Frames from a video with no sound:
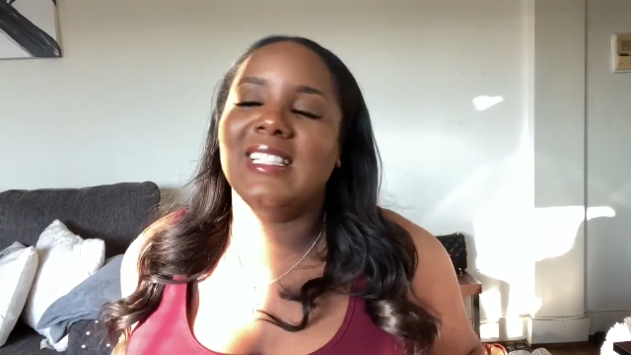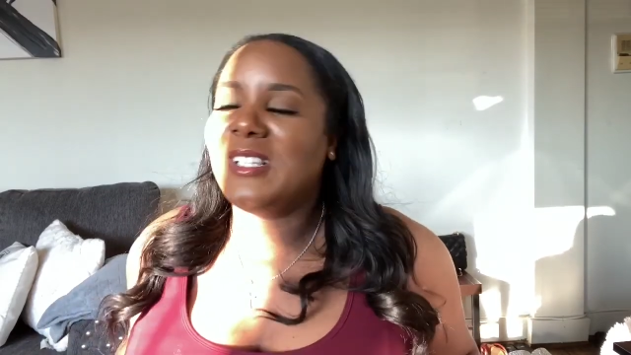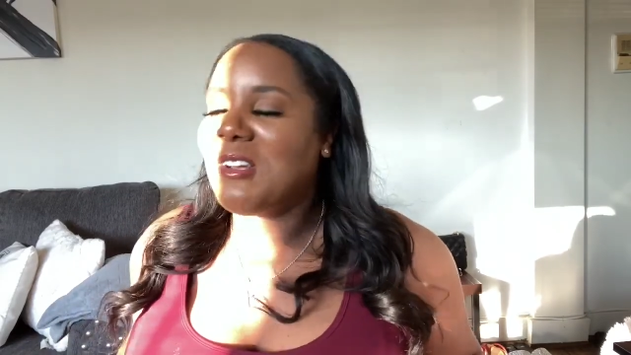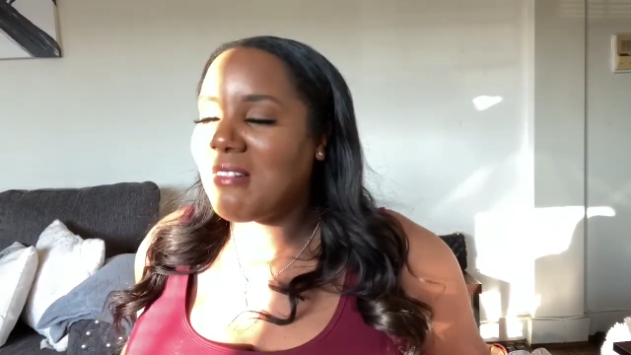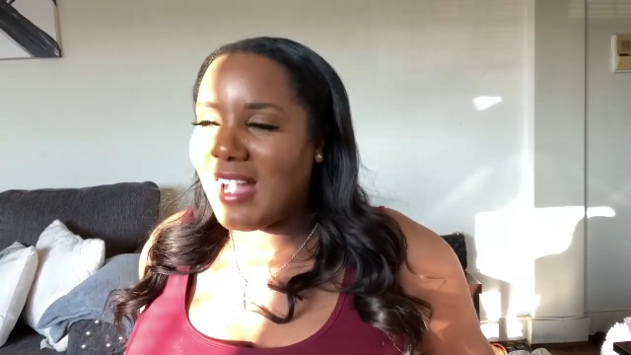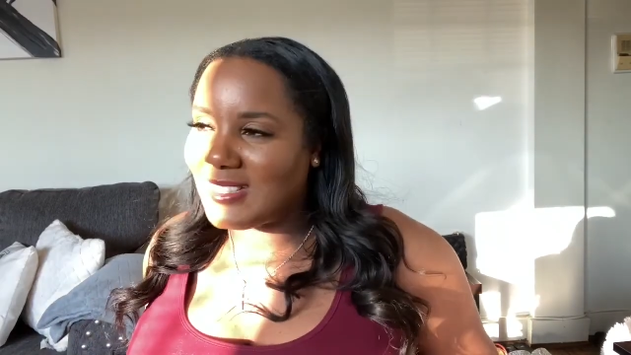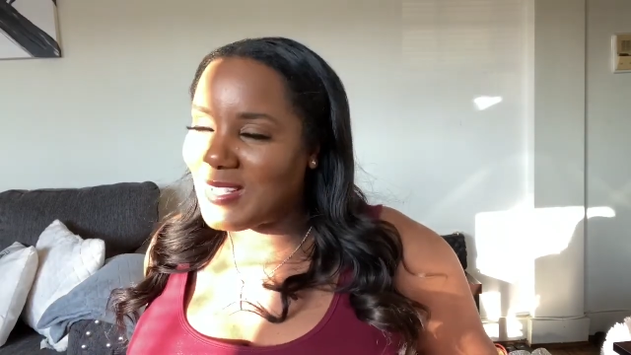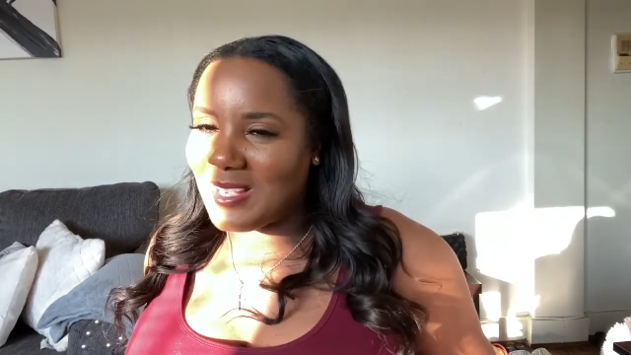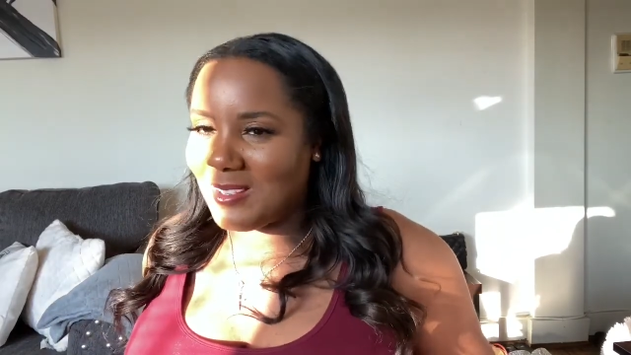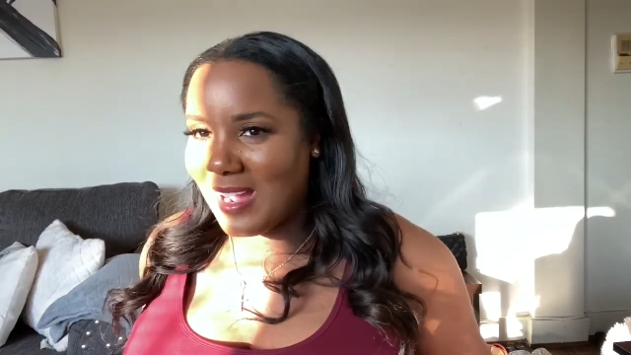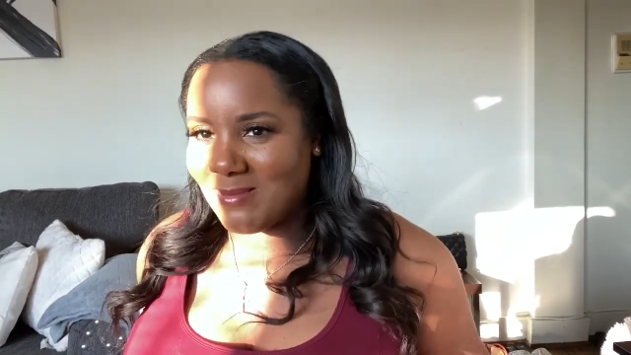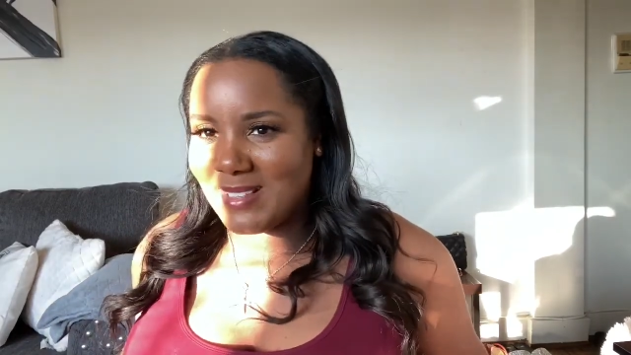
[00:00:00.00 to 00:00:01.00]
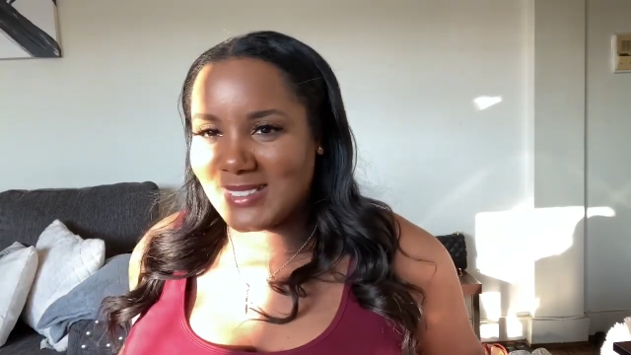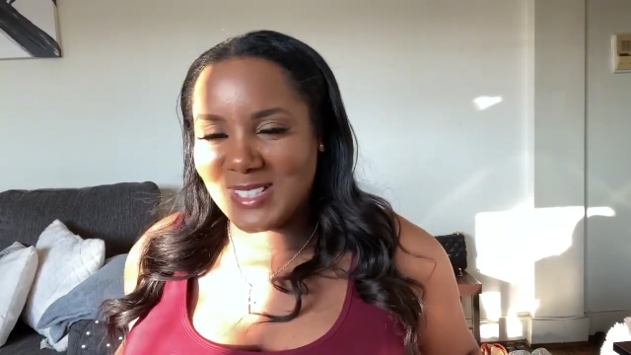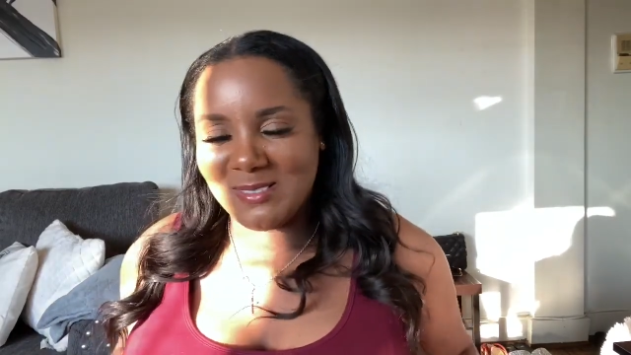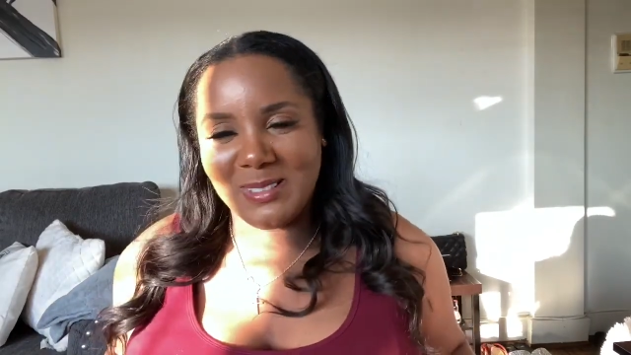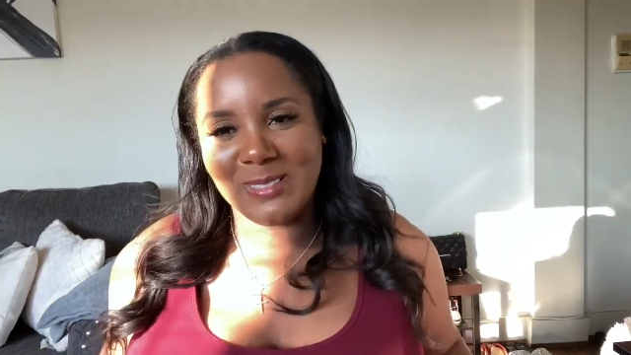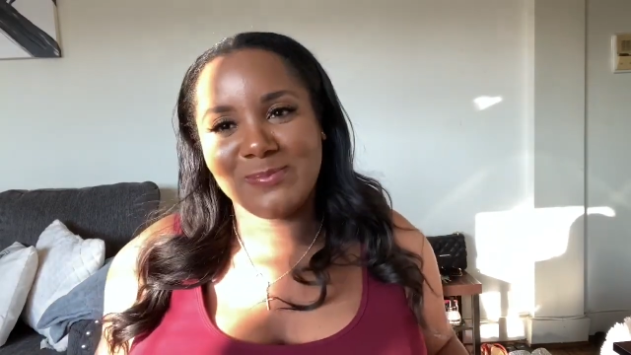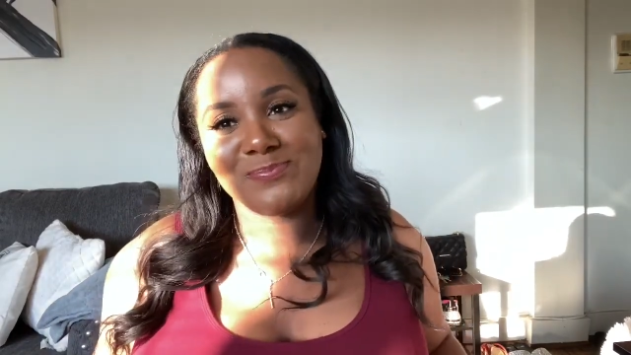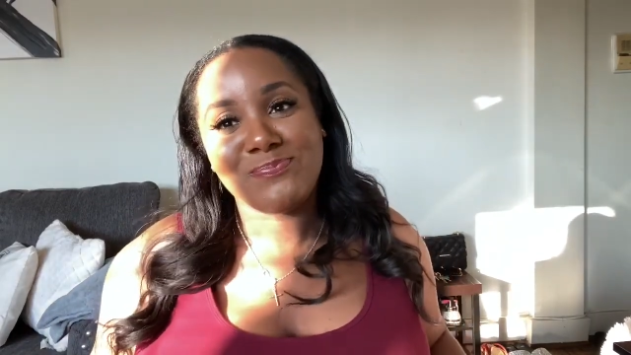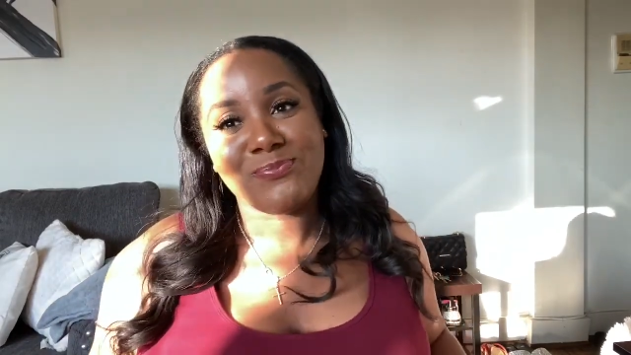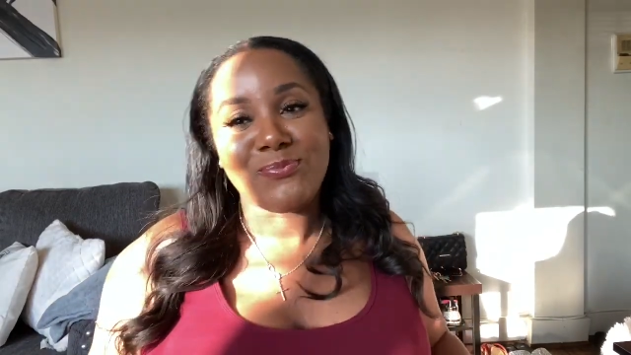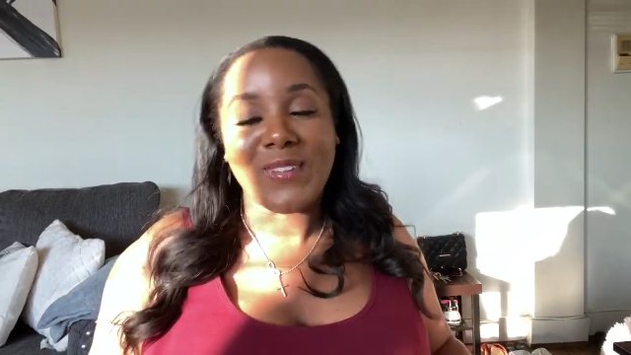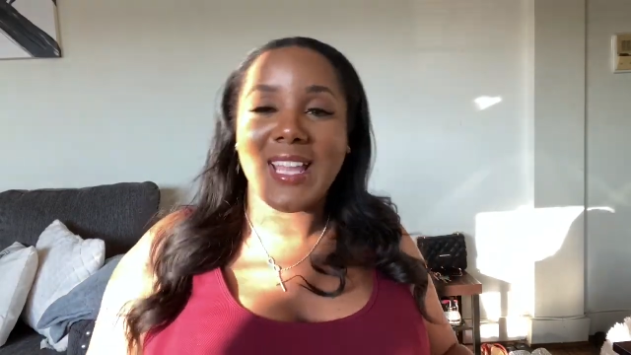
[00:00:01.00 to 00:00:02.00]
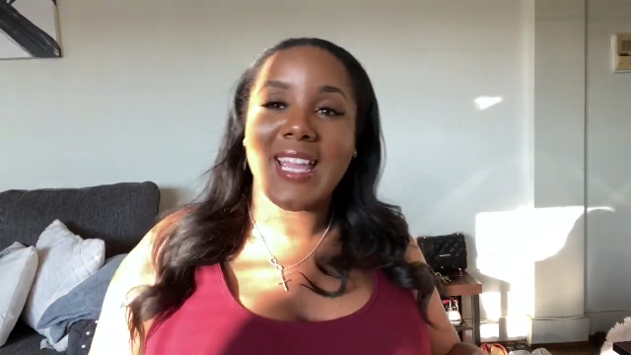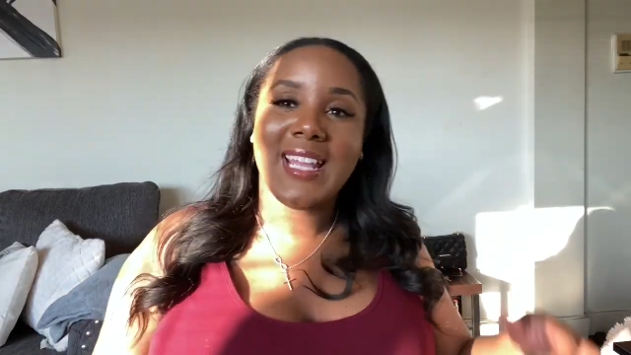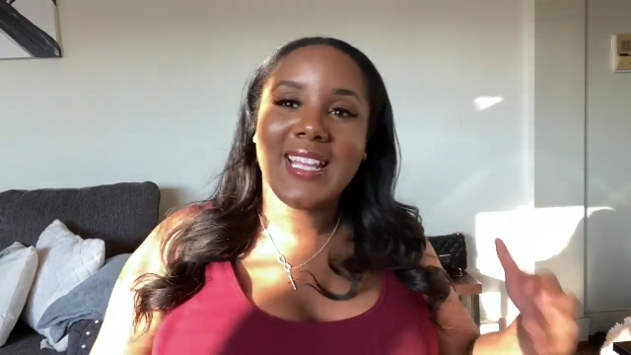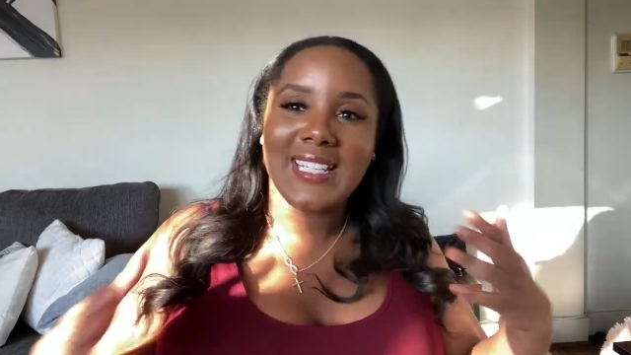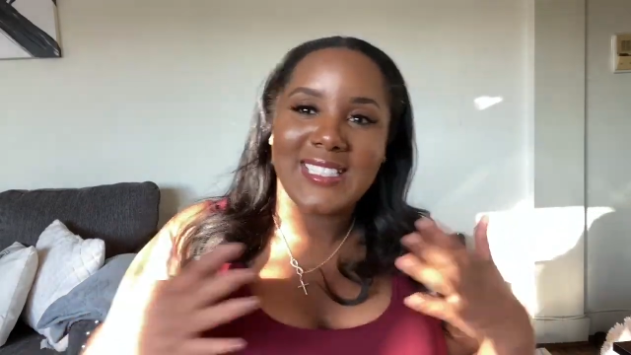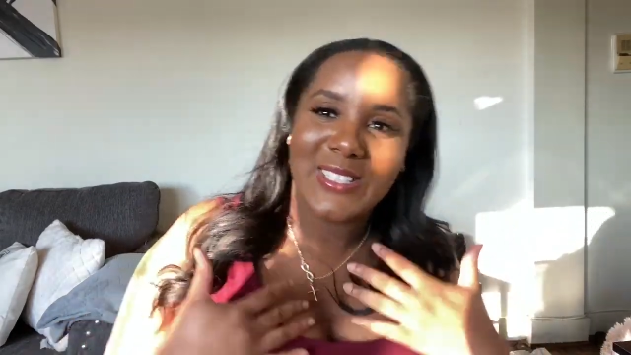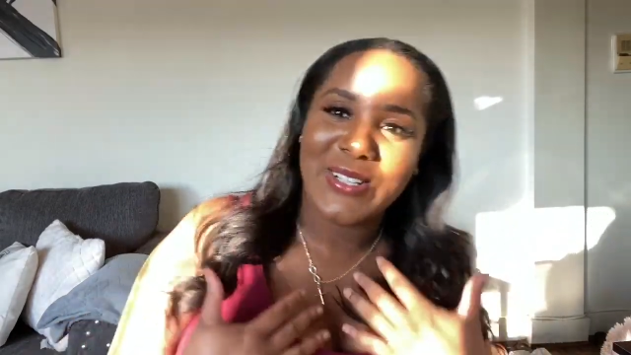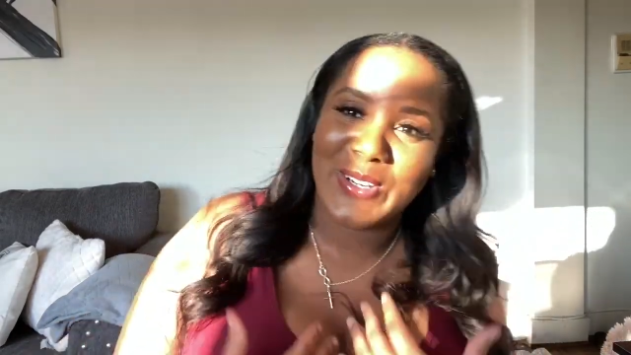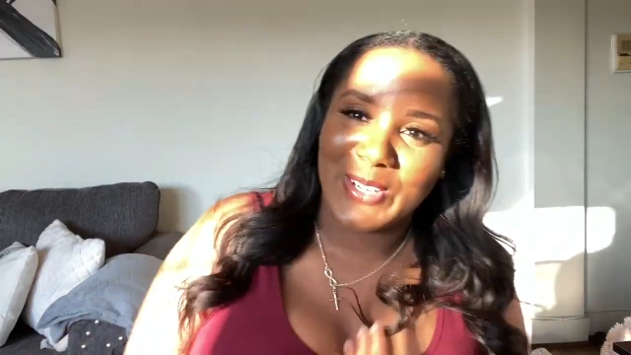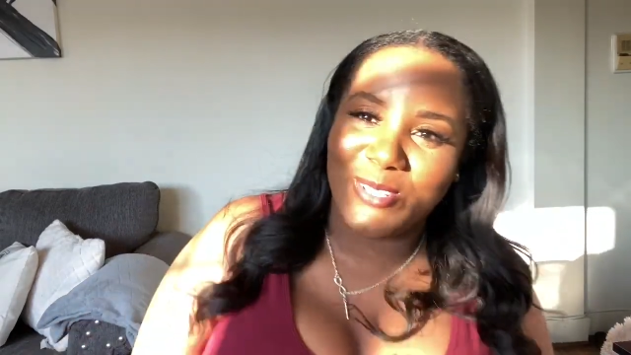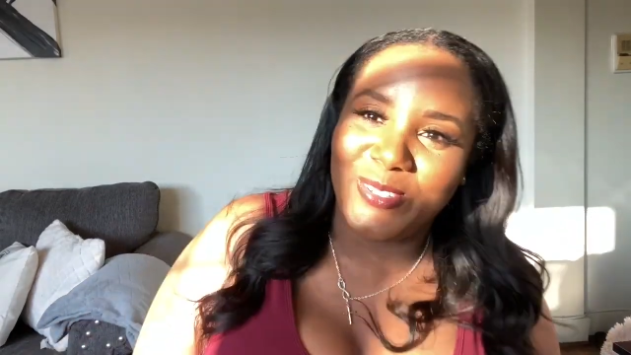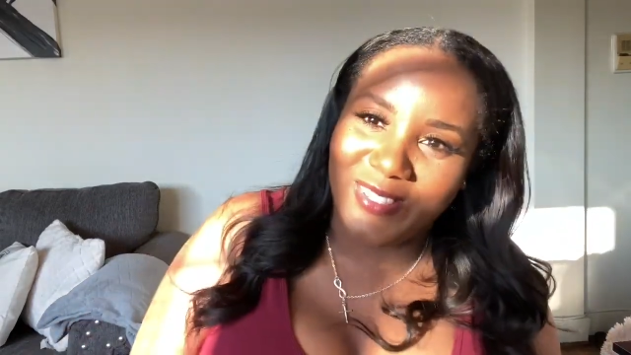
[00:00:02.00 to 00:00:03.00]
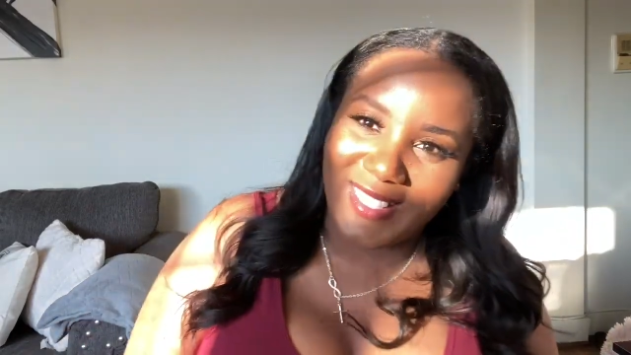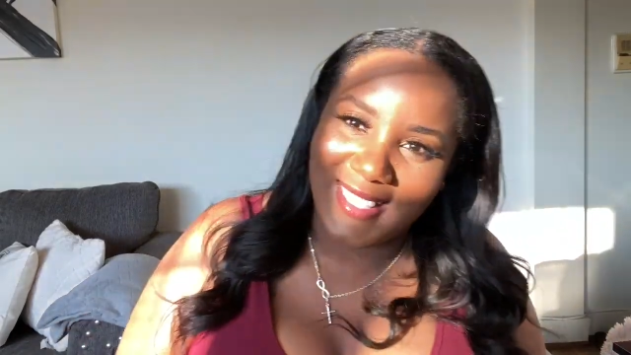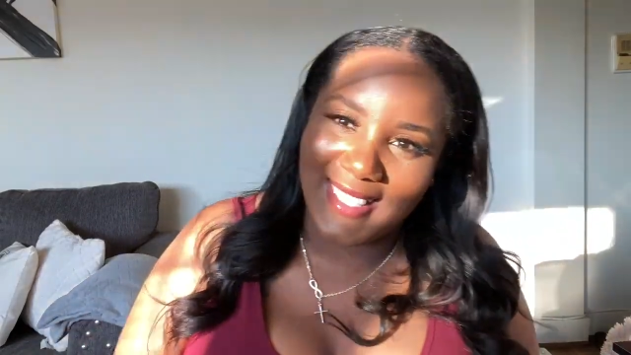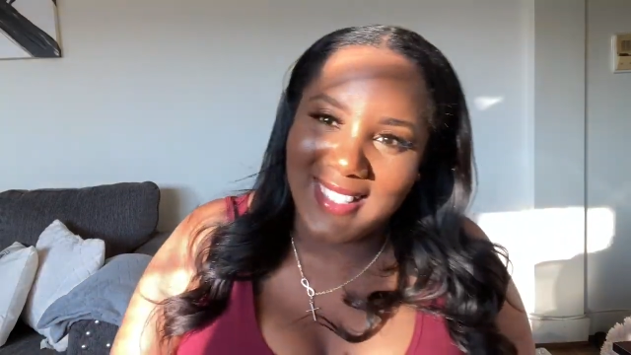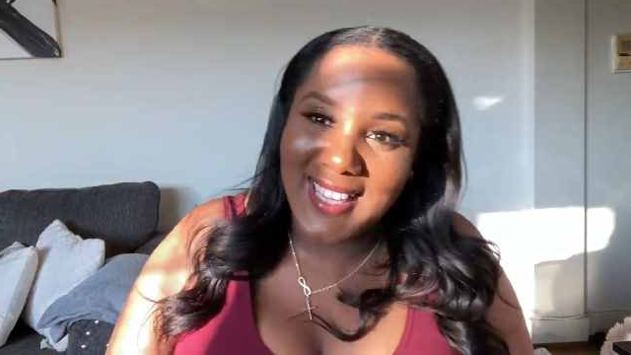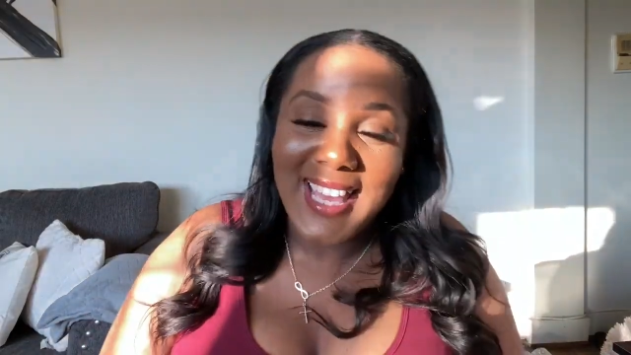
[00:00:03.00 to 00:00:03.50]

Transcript: Why did I crack myself up? And it's your girl V.